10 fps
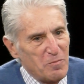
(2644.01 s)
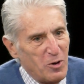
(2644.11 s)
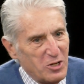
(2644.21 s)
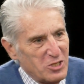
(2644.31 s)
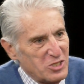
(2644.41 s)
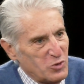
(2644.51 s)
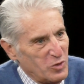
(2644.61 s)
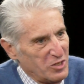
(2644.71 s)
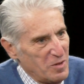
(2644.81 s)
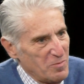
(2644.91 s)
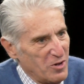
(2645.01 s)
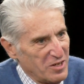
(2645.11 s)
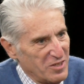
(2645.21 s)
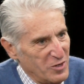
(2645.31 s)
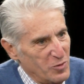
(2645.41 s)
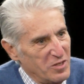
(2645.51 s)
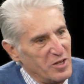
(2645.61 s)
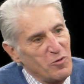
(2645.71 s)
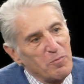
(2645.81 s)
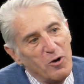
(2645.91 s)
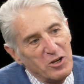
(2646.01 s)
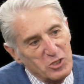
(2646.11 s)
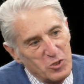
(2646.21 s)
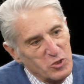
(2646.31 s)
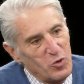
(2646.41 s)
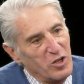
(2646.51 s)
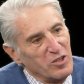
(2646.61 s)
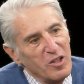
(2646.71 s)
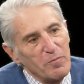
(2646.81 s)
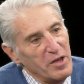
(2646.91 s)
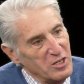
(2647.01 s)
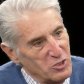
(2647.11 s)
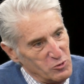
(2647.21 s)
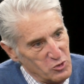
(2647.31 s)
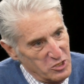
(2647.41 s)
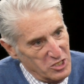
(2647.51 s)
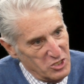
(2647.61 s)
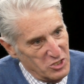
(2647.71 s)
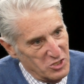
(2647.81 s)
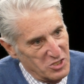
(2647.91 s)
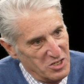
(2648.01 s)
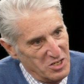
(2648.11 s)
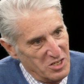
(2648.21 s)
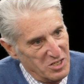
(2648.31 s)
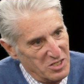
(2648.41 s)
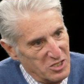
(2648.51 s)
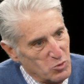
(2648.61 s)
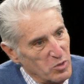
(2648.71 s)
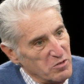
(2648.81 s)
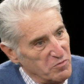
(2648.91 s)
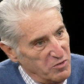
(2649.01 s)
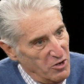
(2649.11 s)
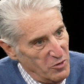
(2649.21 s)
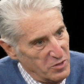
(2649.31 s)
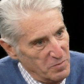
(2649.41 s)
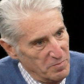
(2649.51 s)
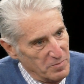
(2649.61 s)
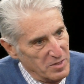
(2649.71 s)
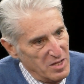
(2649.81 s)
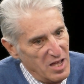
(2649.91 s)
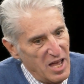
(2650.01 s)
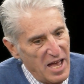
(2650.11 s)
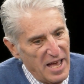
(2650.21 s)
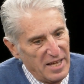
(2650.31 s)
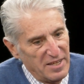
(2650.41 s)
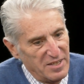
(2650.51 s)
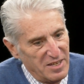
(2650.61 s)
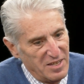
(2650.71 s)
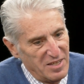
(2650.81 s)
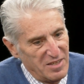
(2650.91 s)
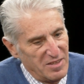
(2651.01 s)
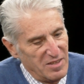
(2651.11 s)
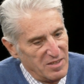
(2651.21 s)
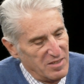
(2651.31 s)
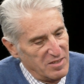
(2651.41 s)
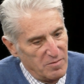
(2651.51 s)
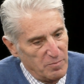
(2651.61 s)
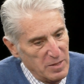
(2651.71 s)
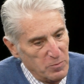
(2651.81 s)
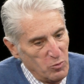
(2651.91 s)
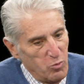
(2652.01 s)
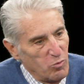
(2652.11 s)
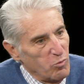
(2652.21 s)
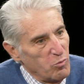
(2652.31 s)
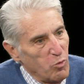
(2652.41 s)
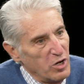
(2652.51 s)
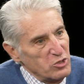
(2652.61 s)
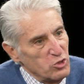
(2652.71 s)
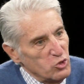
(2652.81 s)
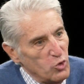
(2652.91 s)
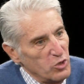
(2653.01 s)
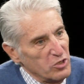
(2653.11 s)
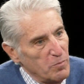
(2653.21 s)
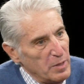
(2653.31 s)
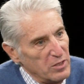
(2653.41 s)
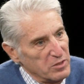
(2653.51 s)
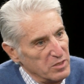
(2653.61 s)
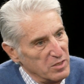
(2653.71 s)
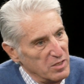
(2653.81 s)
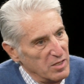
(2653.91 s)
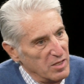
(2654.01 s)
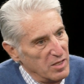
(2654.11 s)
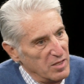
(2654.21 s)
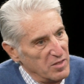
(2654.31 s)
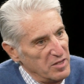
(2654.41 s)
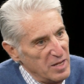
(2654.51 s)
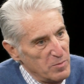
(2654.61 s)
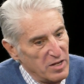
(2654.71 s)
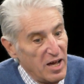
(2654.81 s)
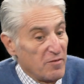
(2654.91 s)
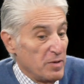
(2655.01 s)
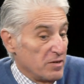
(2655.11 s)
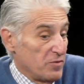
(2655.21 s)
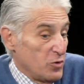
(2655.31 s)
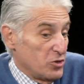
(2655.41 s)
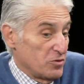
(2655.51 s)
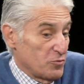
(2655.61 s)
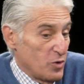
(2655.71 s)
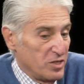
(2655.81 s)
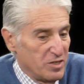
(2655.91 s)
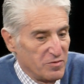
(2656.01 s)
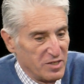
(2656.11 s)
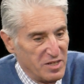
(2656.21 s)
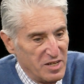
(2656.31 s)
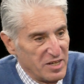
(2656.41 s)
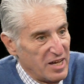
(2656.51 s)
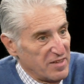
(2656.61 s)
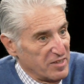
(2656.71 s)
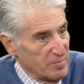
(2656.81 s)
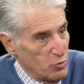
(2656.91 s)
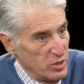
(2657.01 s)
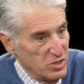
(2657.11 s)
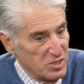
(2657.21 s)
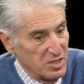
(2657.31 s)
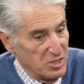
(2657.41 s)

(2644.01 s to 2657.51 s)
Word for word: Parkchester alumni, there, there are Parkchester alumni associations. There's one in Florida, and uh, uh, people want to talk about uh, the neighbor. I made a very good friend of a Catholic priest.